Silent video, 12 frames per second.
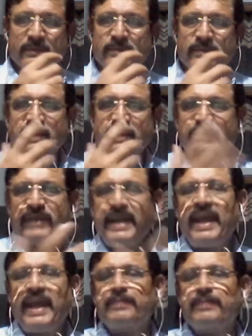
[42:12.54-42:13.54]
The
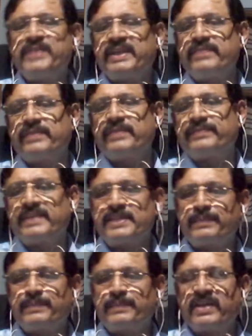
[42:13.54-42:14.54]
very objective of
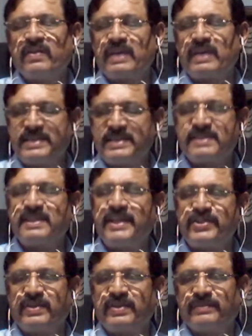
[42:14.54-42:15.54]
this particular
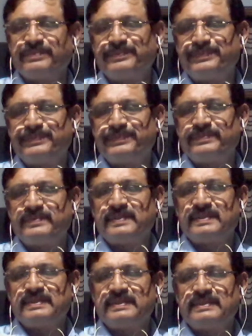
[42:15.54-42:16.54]
legislation
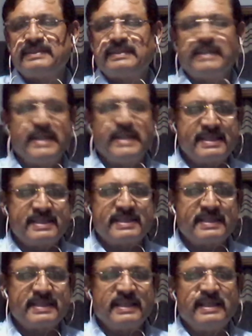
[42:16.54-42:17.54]

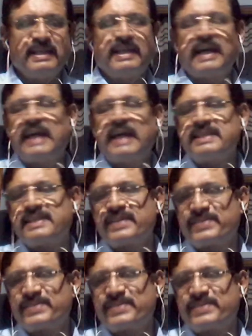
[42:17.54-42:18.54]
is, as
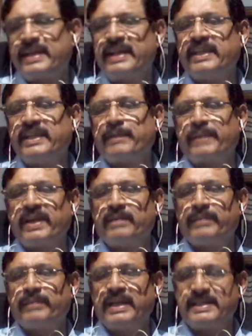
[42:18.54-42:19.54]
stated in the
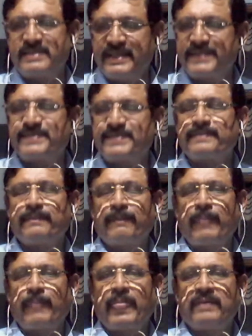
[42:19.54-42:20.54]
preamble, is this:
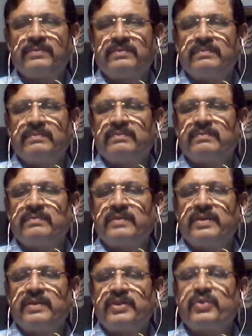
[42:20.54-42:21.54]

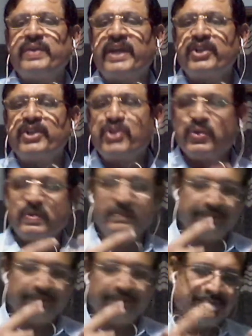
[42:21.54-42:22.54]
to ensure
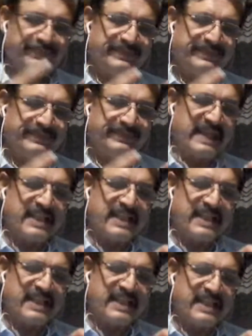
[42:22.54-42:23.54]

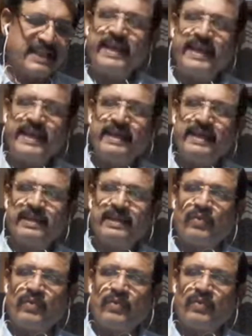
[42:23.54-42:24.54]
transparency,
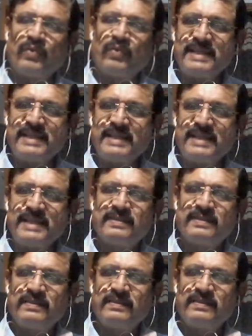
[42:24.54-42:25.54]
openness,
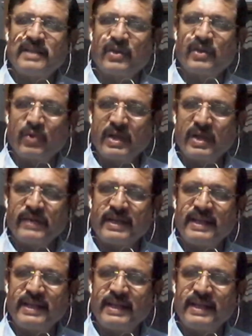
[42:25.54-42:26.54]
good
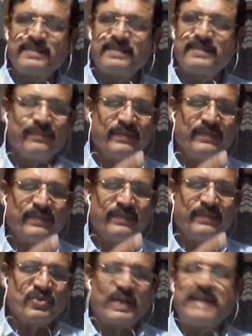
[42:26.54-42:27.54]
governance,
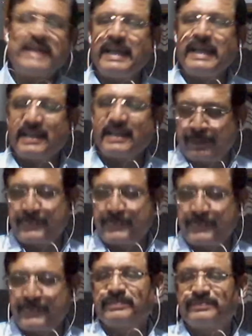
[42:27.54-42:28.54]
to contain corruption.